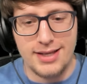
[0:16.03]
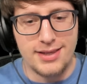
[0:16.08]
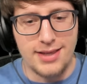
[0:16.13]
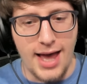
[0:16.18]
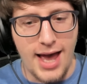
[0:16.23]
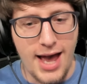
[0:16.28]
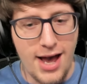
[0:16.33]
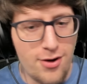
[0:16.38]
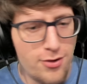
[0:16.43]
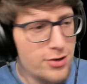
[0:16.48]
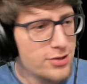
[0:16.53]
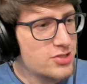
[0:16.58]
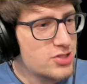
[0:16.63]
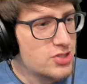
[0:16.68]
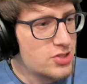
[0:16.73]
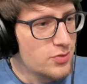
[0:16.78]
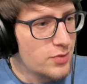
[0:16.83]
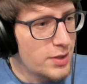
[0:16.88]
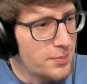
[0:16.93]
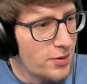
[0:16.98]
How else
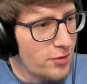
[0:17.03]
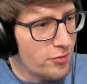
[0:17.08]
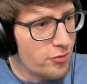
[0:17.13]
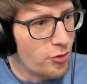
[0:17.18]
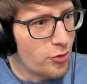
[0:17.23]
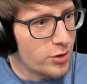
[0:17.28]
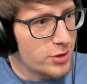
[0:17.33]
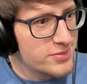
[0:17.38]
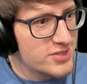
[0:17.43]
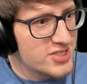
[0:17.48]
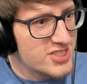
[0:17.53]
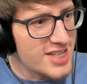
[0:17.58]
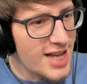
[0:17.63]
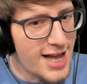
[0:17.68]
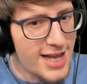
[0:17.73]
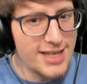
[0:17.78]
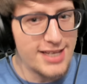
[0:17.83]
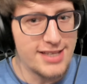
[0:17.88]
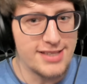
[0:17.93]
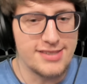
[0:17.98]
do we perform
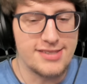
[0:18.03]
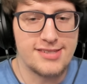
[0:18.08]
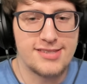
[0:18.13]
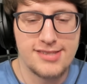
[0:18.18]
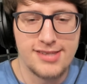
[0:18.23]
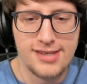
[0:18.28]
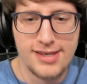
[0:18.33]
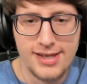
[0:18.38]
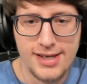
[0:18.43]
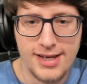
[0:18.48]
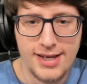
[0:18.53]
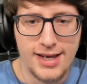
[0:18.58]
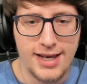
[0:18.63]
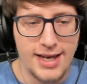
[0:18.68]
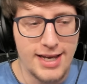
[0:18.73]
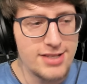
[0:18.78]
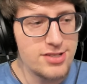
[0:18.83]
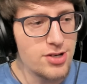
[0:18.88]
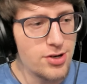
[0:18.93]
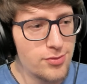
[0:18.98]
science?
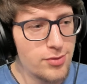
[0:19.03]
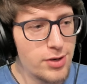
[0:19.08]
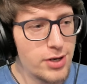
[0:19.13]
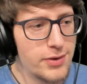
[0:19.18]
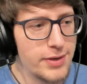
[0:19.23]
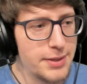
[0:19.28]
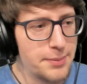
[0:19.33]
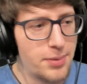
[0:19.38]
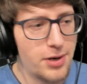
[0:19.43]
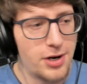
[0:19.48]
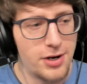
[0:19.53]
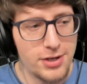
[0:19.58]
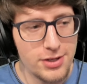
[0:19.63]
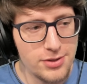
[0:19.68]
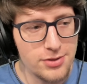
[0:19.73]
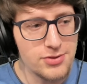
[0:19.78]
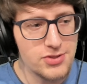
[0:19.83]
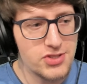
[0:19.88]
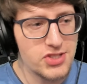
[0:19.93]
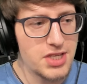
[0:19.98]
And don't worry,
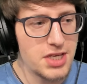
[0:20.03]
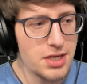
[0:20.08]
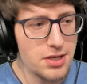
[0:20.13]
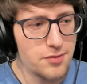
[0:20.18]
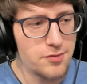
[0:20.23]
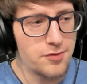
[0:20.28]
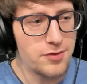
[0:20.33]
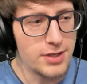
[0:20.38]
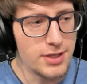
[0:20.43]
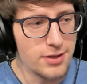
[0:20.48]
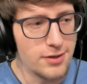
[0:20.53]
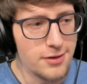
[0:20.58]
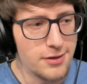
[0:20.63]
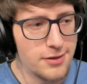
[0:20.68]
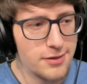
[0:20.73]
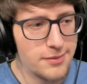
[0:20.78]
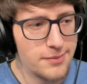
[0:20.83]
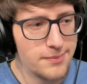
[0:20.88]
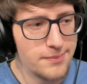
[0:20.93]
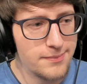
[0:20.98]
particles can't feel.
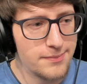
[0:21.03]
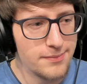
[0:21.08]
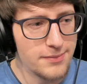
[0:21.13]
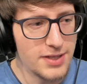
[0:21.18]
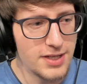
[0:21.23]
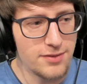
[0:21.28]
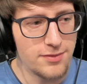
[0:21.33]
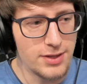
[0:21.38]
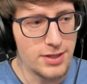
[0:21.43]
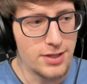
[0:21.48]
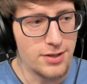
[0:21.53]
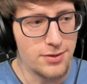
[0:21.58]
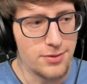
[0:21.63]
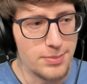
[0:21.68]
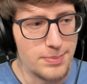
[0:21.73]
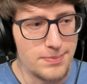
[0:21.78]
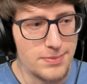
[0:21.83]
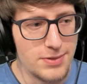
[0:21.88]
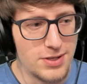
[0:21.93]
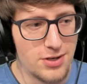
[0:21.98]
Even though
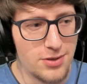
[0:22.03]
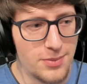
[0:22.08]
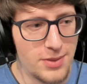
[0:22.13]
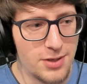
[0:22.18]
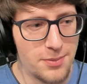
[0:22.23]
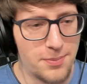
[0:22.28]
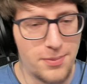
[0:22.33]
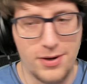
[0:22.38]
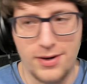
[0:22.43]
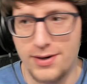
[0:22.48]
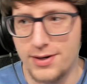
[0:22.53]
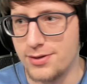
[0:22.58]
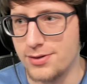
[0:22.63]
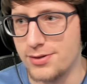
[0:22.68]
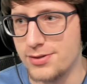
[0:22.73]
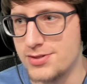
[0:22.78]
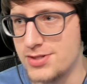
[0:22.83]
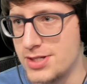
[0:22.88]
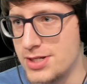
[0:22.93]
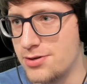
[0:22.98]
you're made of
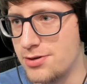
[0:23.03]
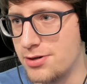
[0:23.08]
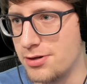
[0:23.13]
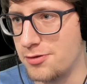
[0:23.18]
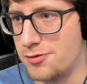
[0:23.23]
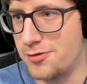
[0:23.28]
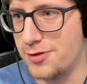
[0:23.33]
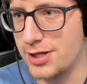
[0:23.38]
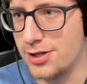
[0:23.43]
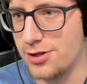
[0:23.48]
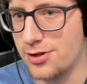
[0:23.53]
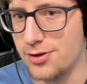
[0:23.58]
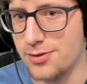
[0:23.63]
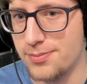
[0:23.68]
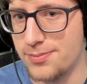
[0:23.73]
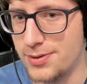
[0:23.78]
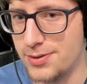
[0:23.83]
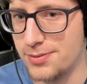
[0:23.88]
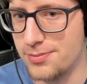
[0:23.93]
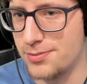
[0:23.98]
particles and you can feel,
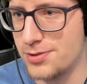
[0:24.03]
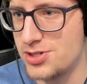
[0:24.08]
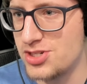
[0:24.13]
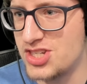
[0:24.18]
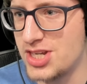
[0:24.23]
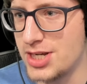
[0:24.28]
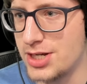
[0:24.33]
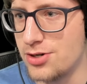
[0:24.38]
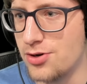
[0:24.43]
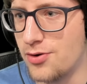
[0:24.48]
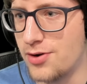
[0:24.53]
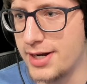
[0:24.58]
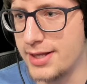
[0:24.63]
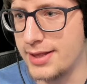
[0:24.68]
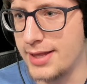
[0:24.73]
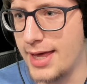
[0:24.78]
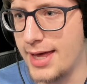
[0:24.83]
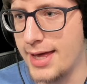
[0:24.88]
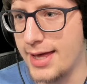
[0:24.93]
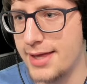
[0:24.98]
we're, we're just ignoring
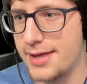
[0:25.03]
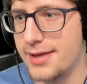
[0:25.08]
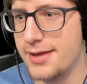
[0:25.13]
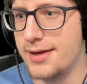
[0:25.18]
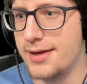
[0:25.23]
that.